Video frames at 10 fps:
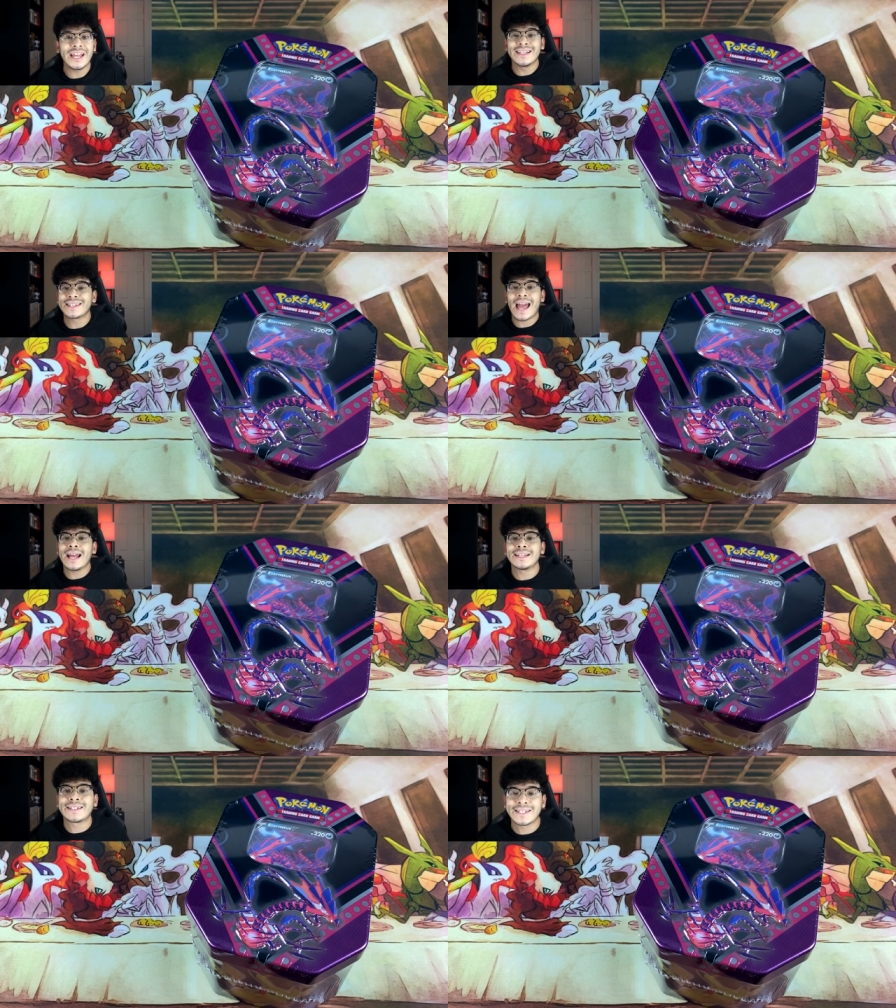is
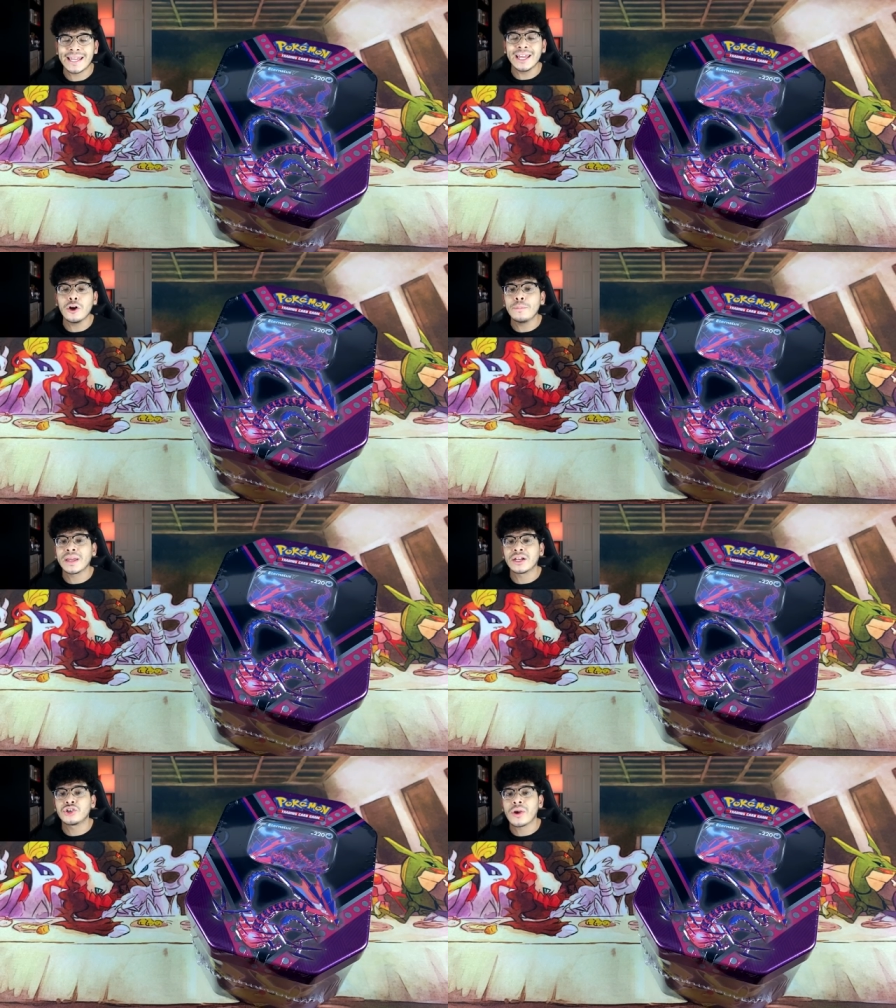a steal
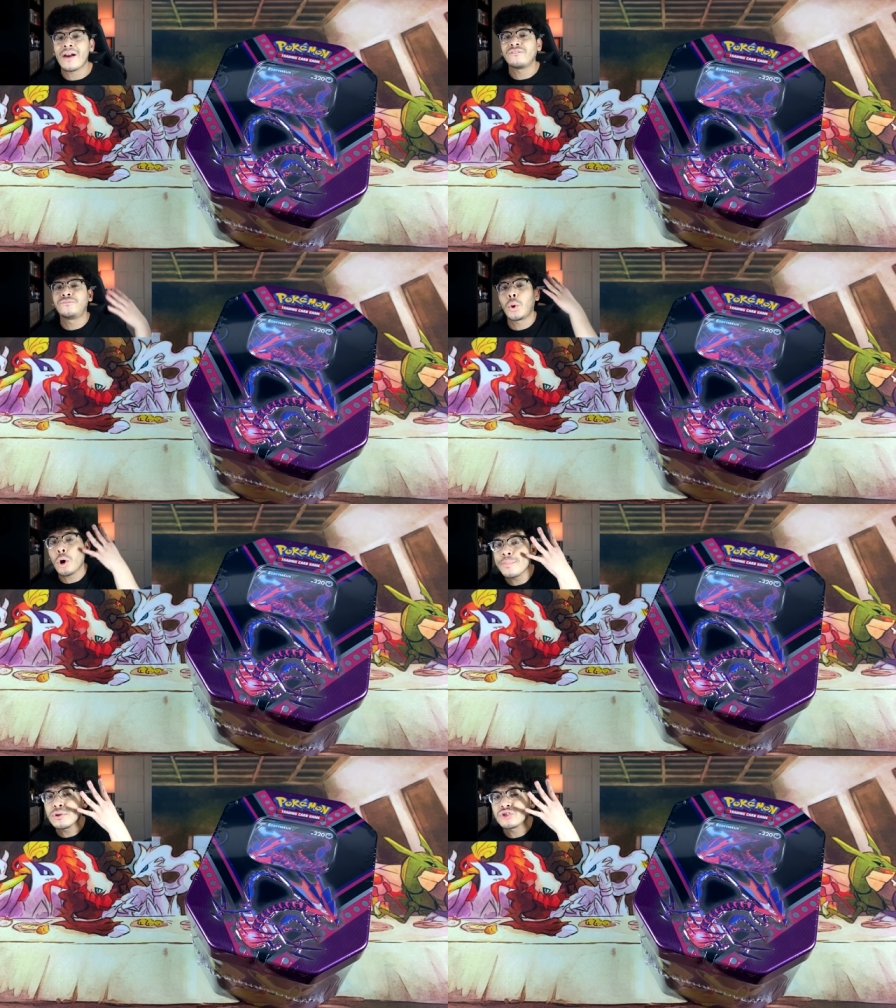because you get
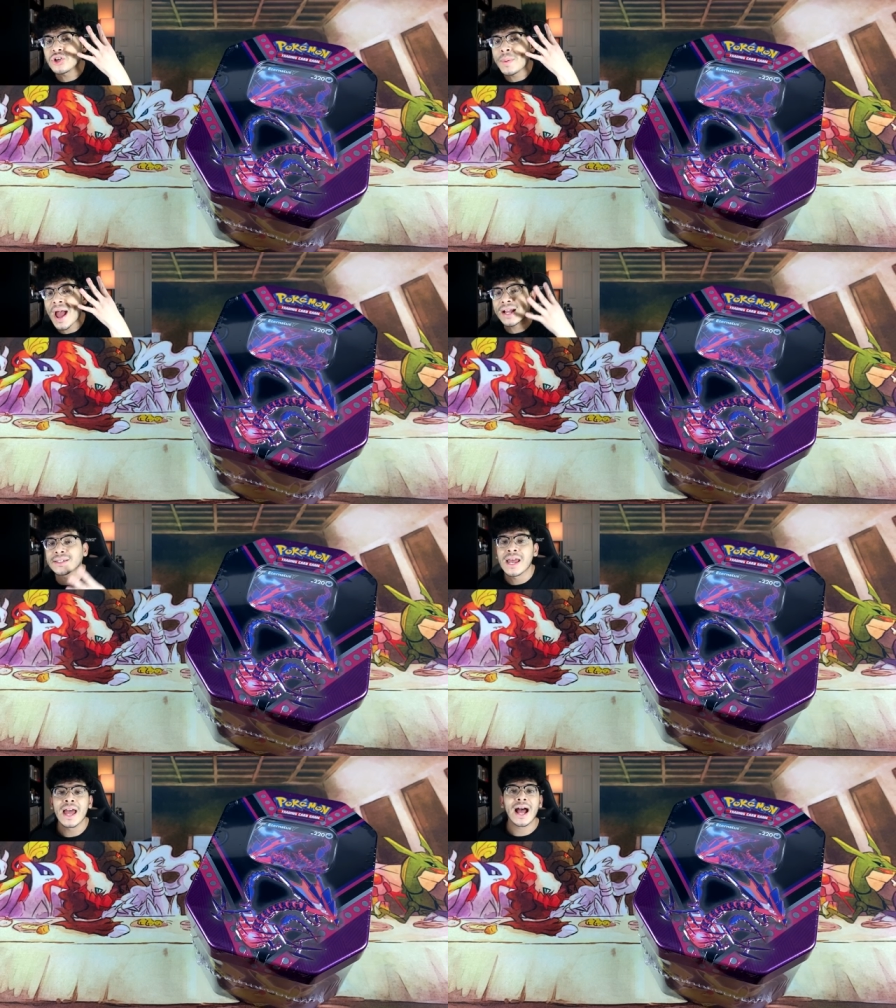four booster
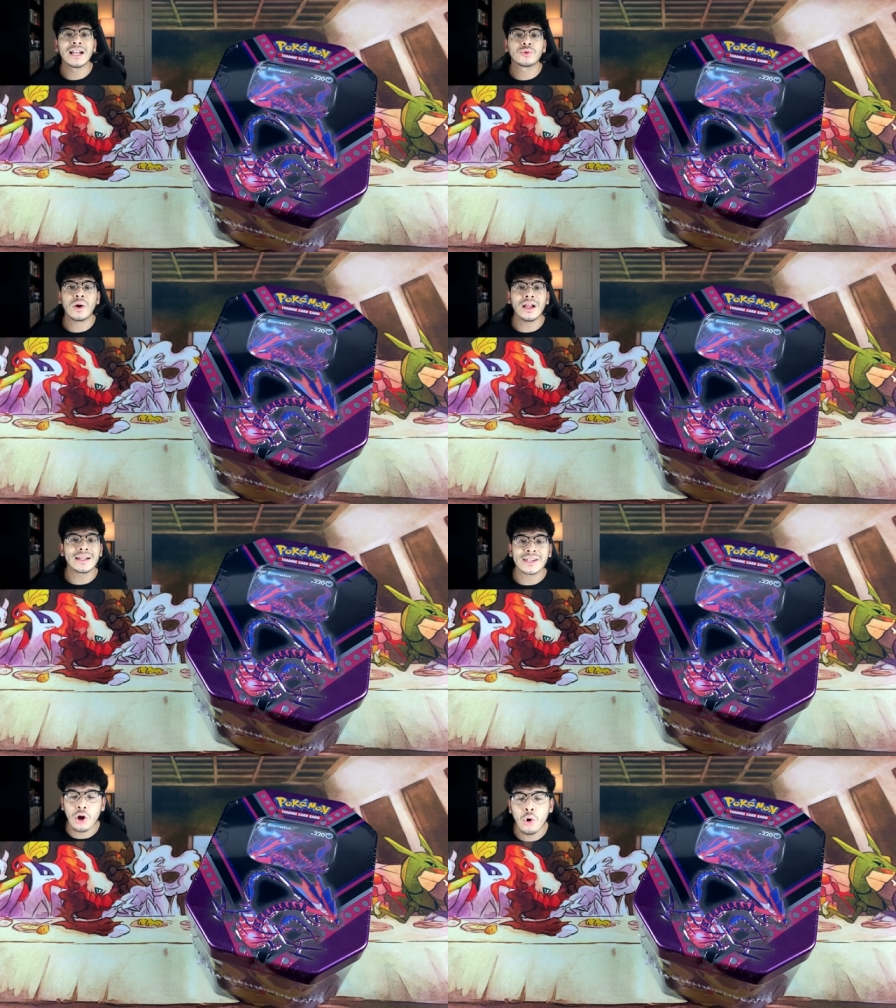packs as well
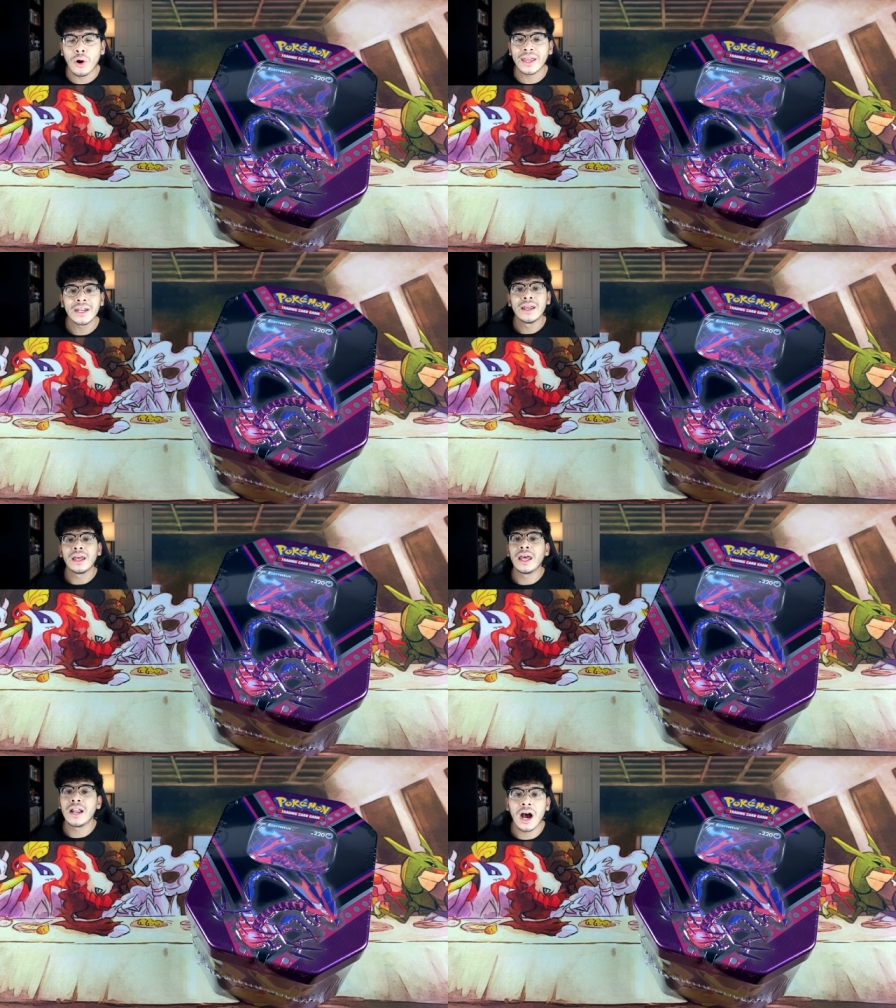as a coin
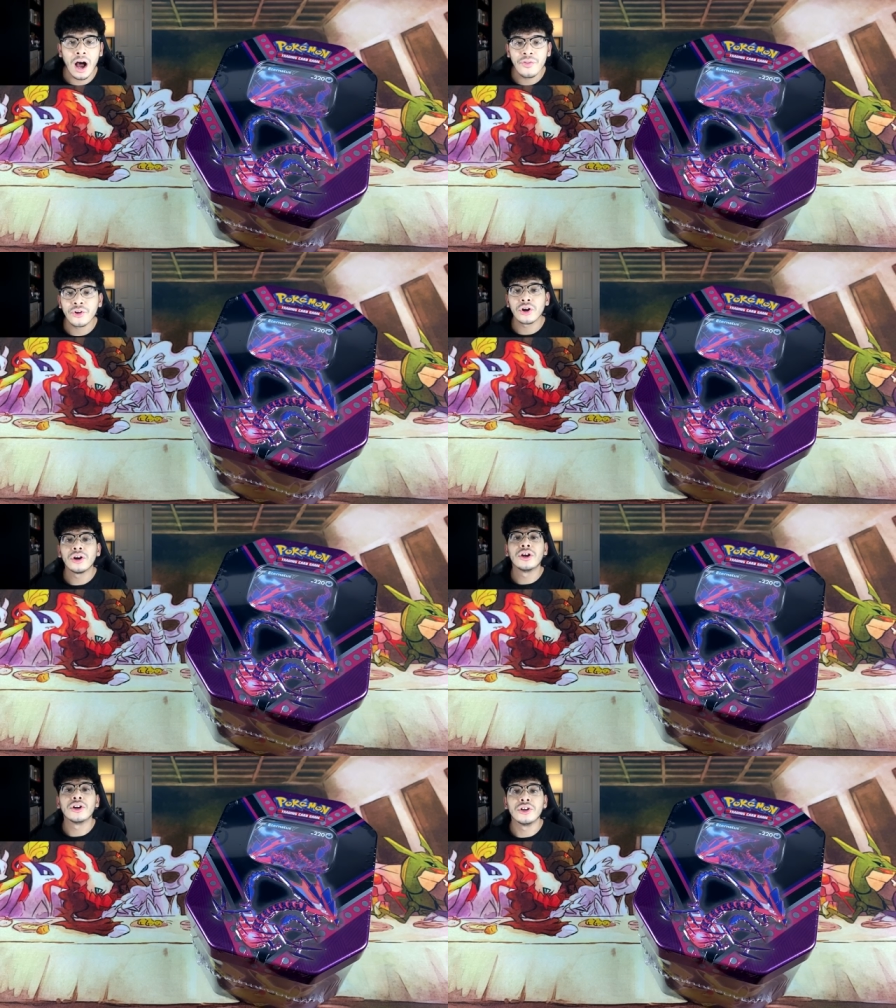and other